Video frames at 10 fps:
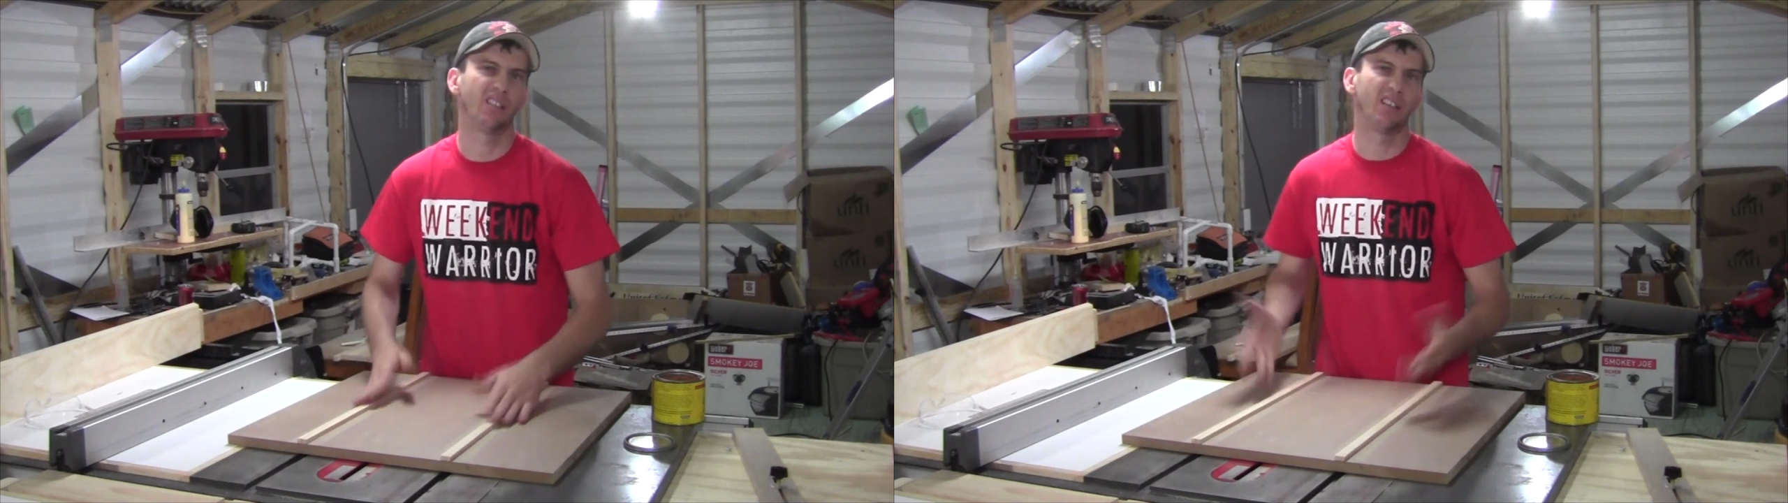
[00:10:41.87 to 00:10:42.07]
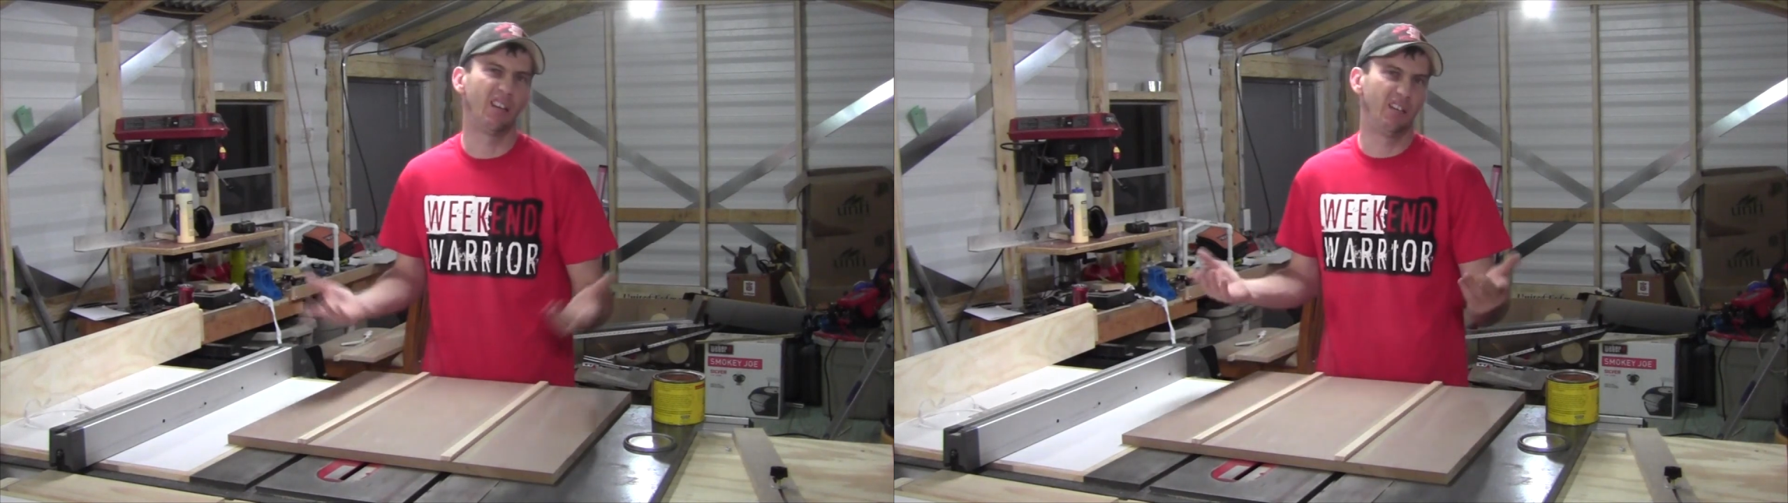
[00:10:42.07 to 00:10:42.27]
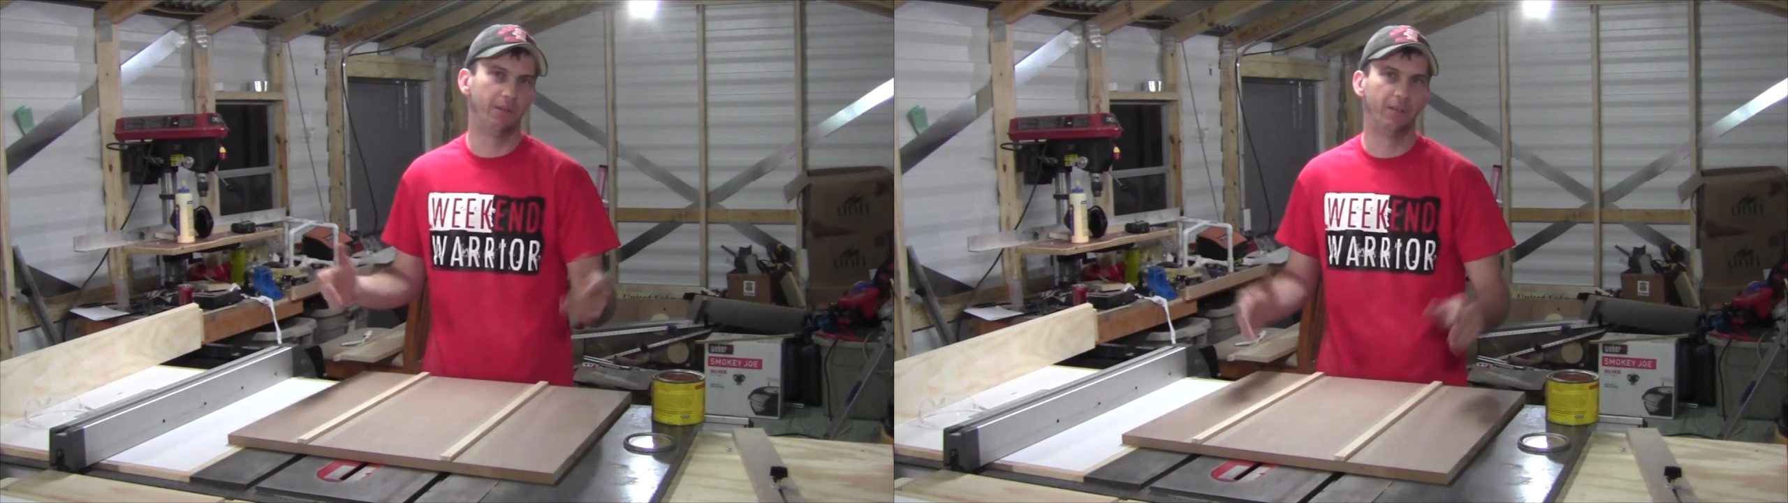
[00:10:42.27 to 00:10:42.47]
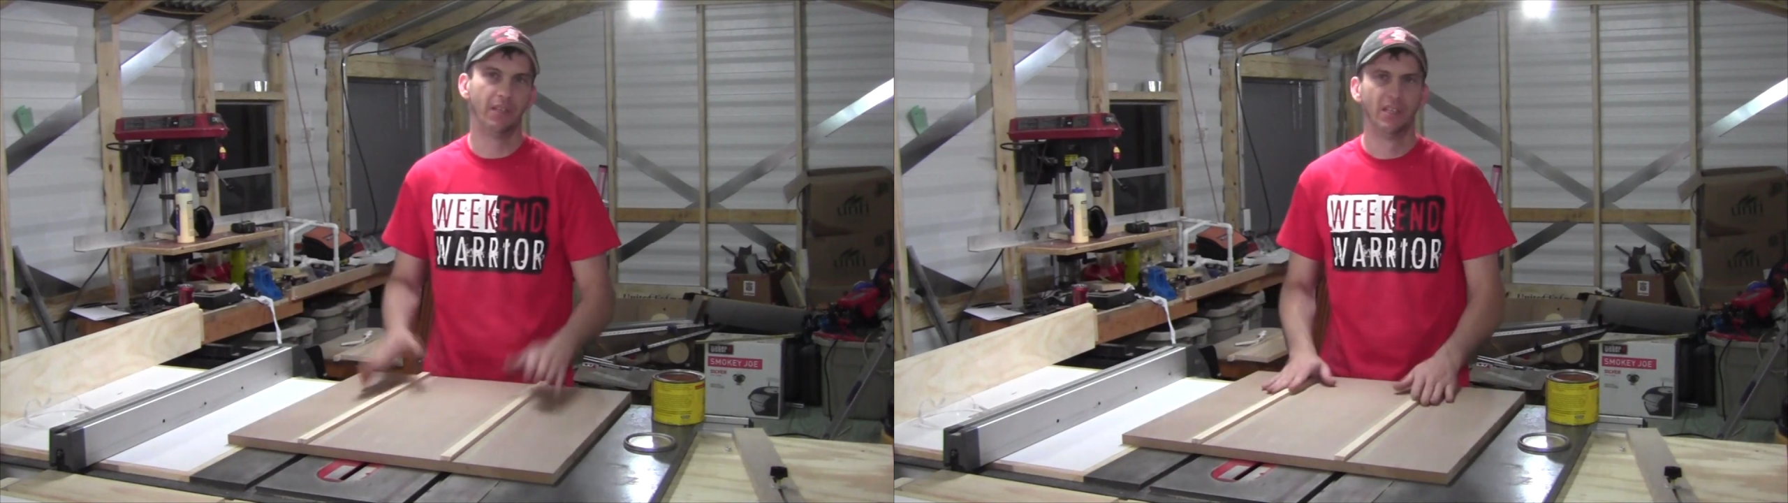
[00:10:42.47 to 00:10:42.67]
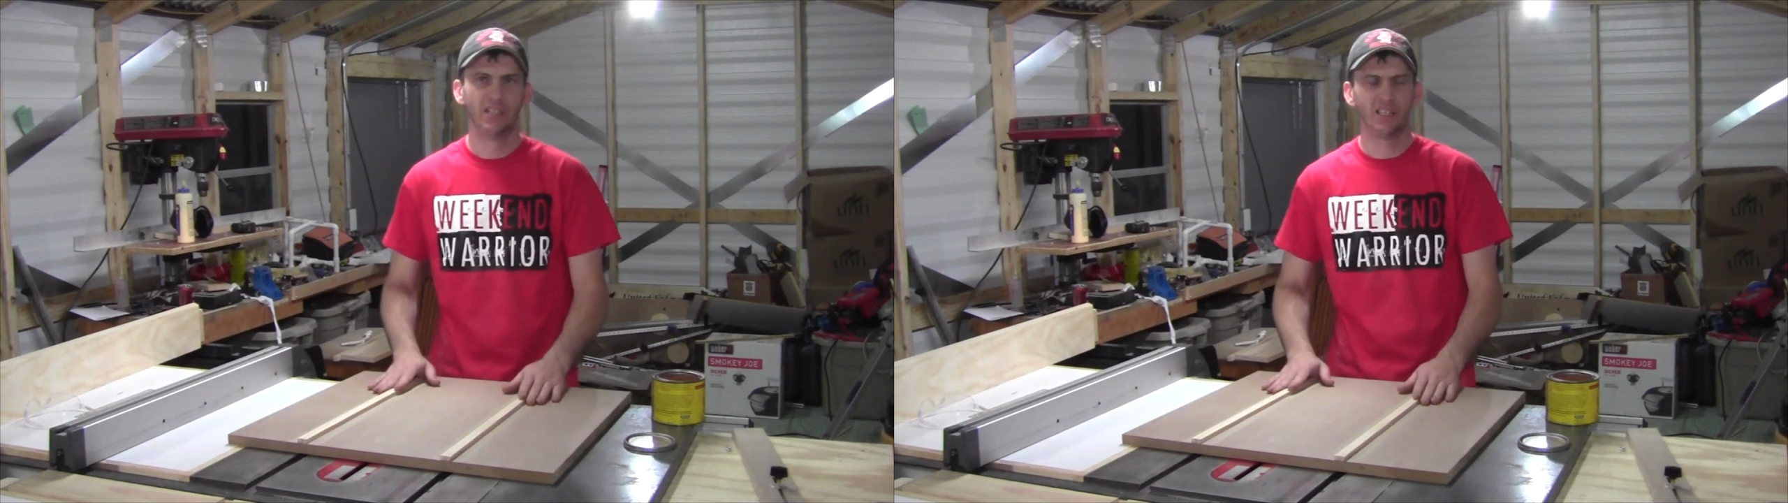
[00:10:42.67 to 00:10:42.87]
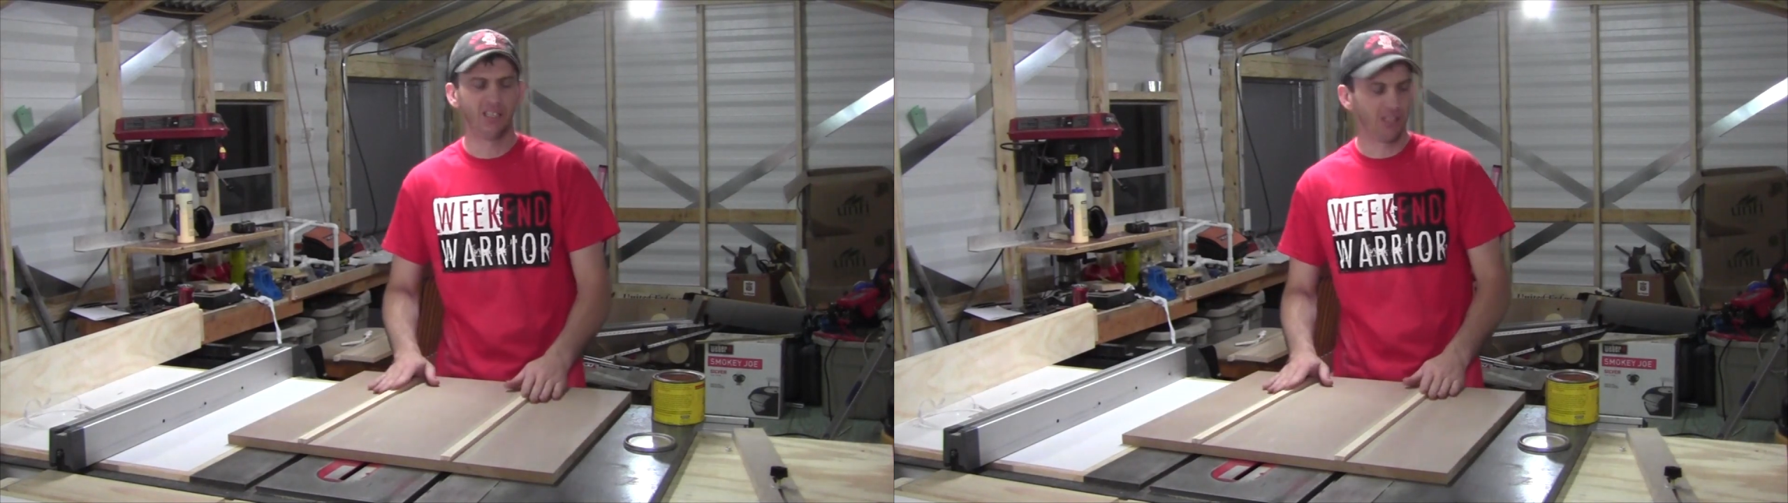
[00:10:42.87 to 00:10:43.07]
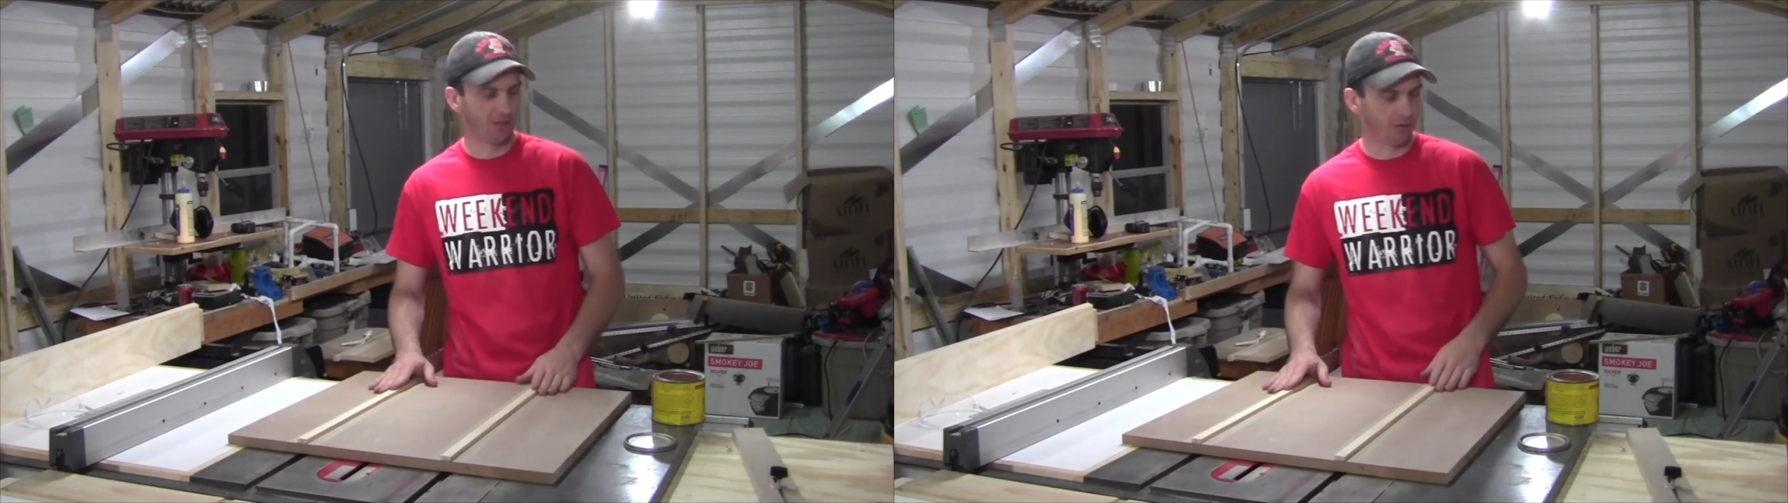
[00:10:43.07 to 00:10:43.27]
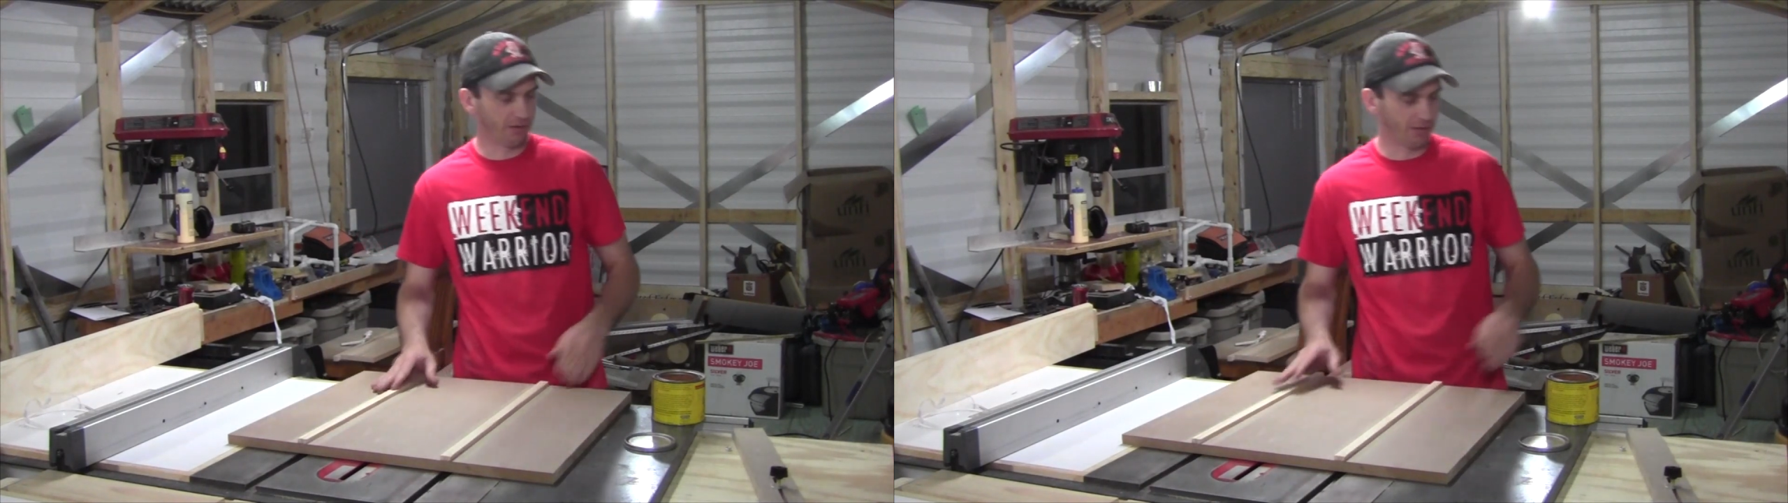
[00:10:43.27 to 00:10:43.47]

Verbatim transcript: to kind of additional